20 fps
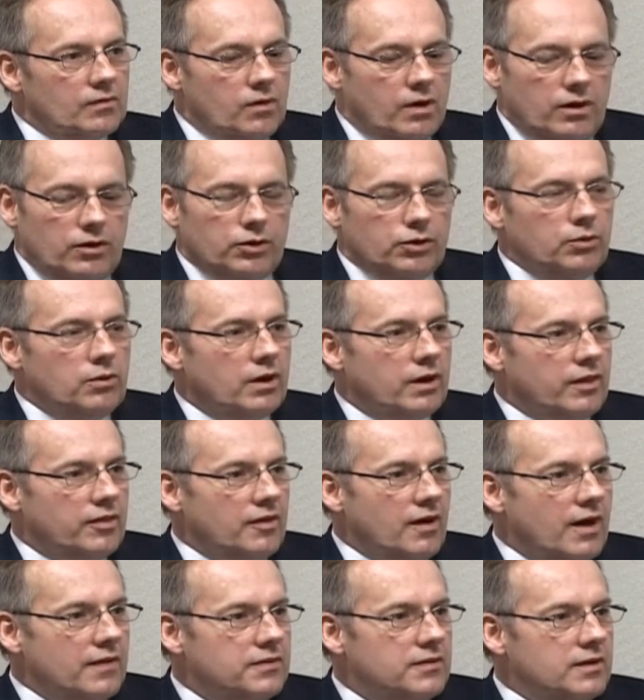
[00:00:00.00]
Well, who would have
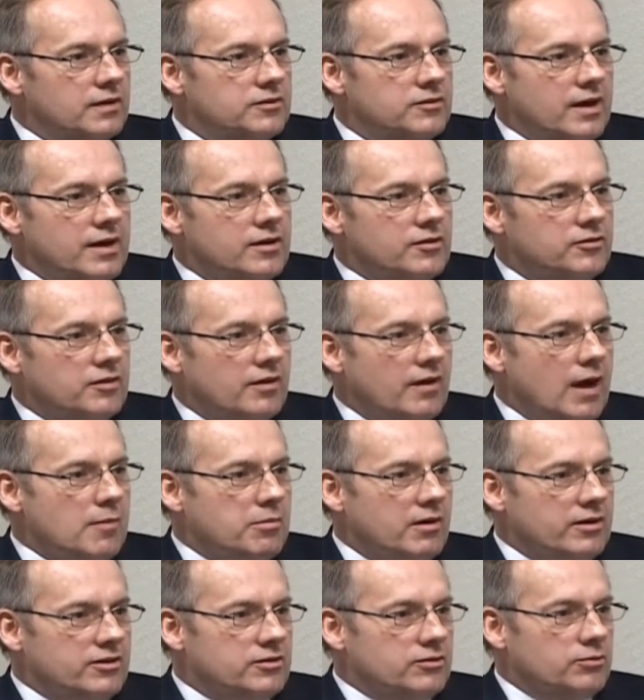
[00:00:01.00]
thought that data center
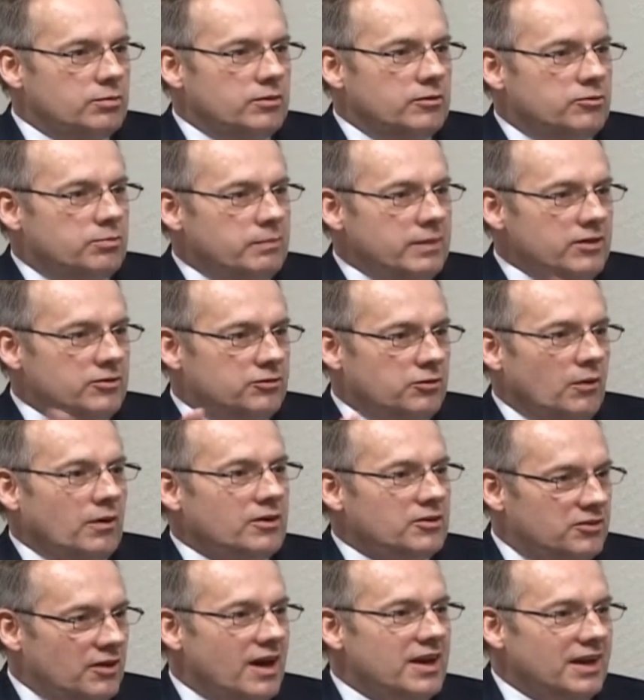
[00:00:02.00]
operations would be so
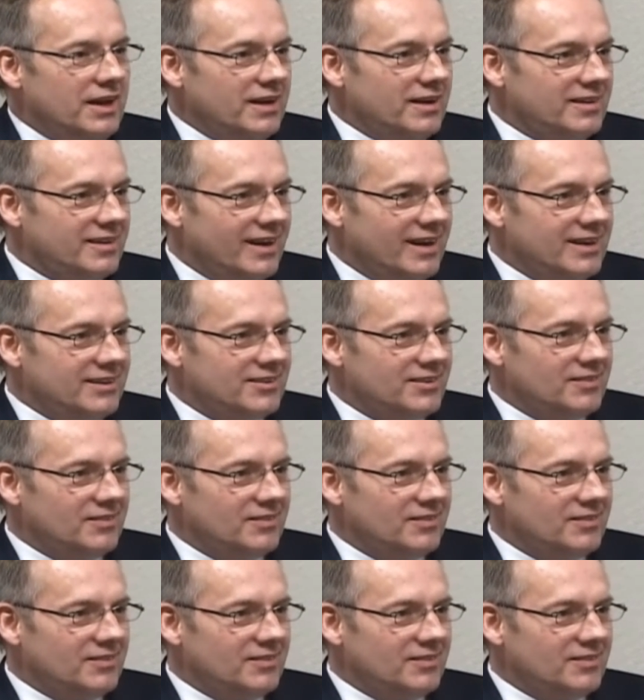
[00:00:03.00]
exciting, right?